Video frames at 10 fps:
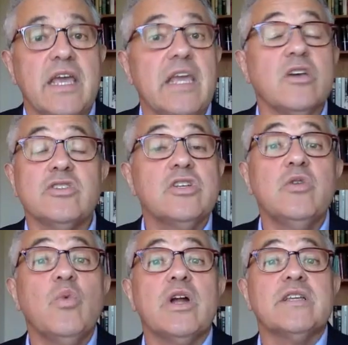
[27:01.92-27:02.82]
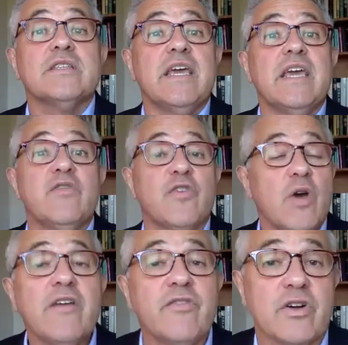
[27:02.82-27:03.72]
also didn't want to take
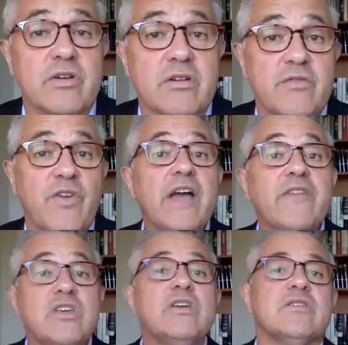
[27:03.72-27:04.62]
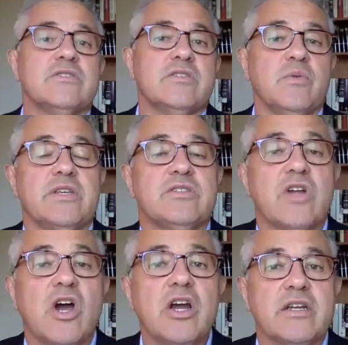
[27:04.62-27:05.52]
forever, 5 years, the way
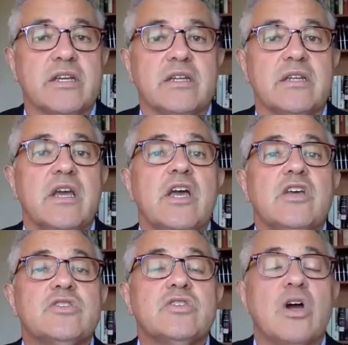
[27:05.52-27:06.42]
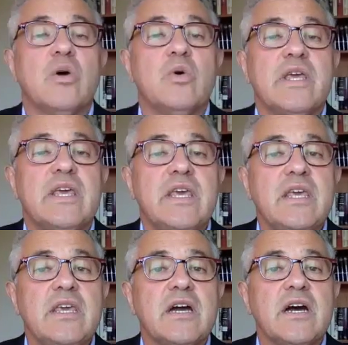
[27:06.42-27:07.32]
Starr did. So
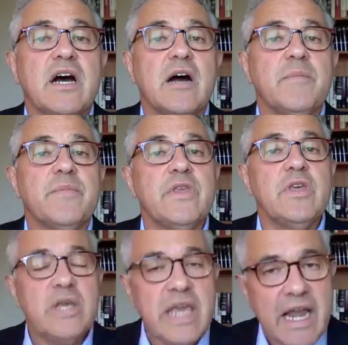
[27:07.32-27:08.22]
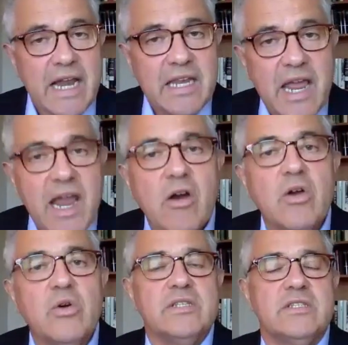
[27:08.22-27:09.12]
he had a
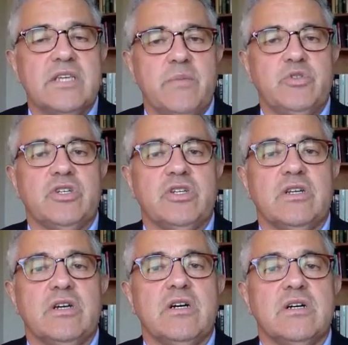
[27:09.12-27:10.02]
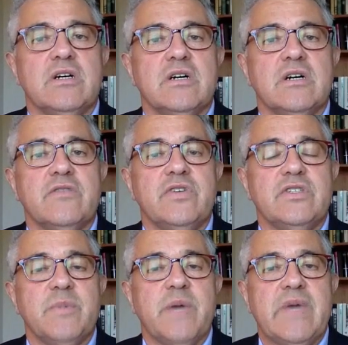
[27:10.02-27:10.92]
narrow conception of
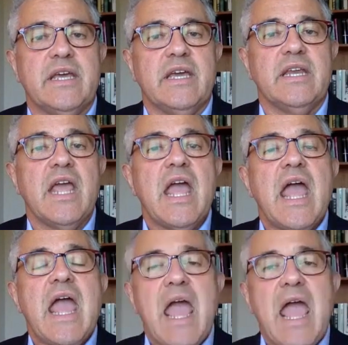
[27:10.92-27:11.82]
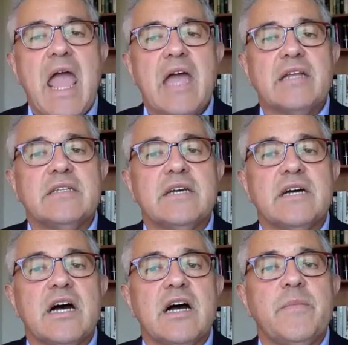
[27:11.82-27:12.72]
his mandate. And
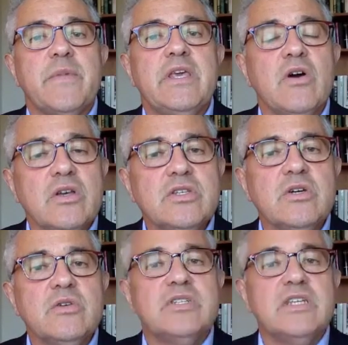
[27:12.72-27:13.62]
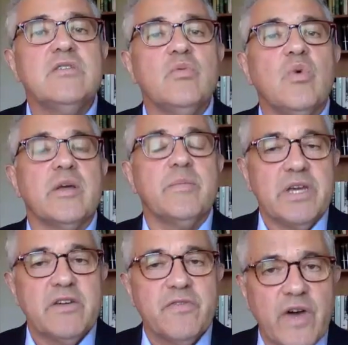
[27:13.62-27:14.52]
he also didn't want to
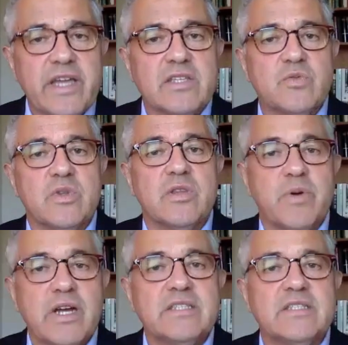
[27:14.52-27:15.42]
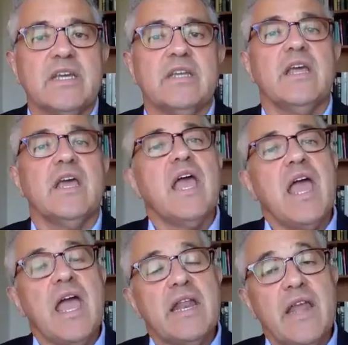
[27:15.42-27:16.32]
pick fights with the president.
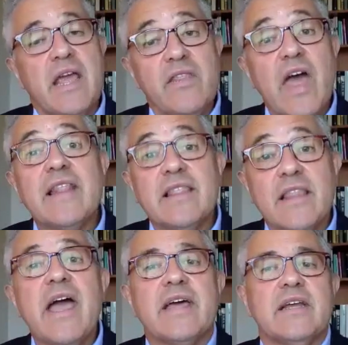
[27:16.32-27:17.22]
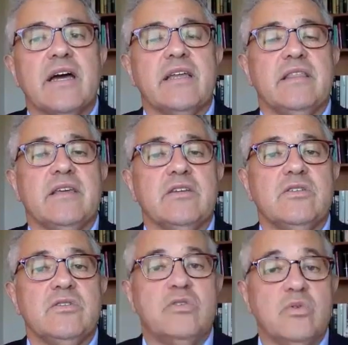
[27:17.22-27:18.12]
And that led, I think,
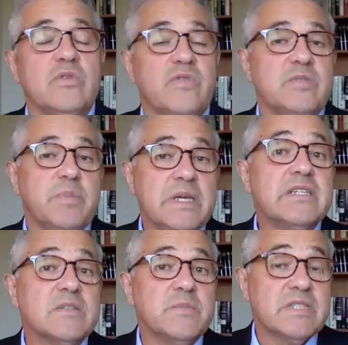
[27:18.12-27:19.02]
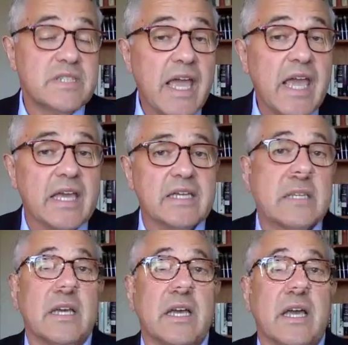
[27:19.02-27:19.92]
to 2 of his biggest
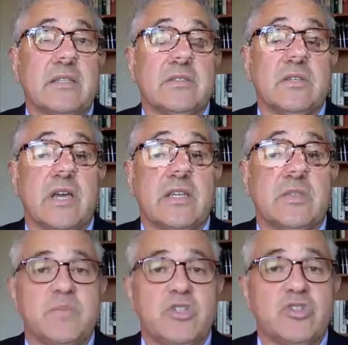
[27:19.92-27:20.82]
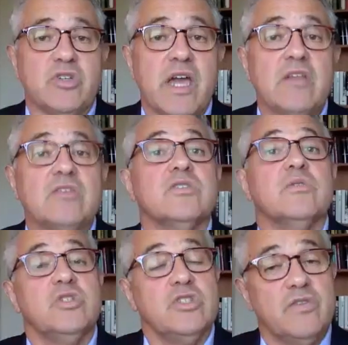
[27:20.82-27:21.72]
mistakes as special counsel,
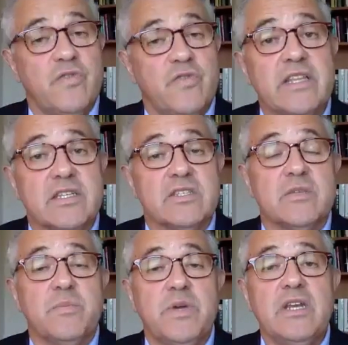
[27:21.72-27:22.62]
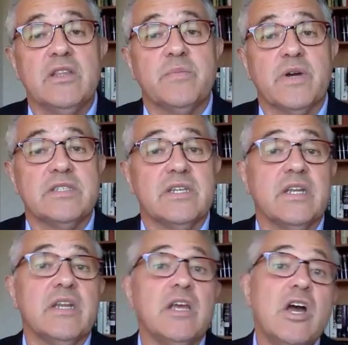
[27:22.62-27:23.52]
which is failing to subpoena the
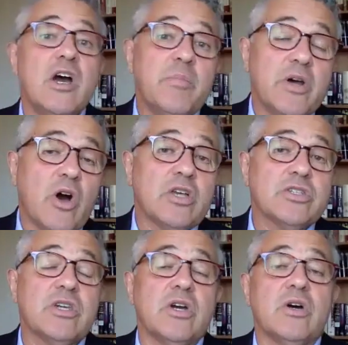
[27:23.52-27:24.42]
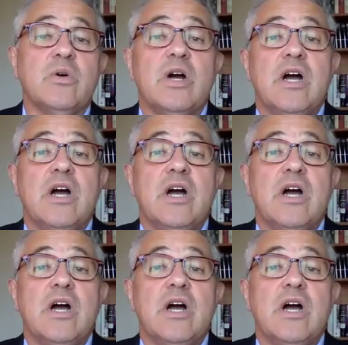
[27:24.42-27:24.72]
president, but also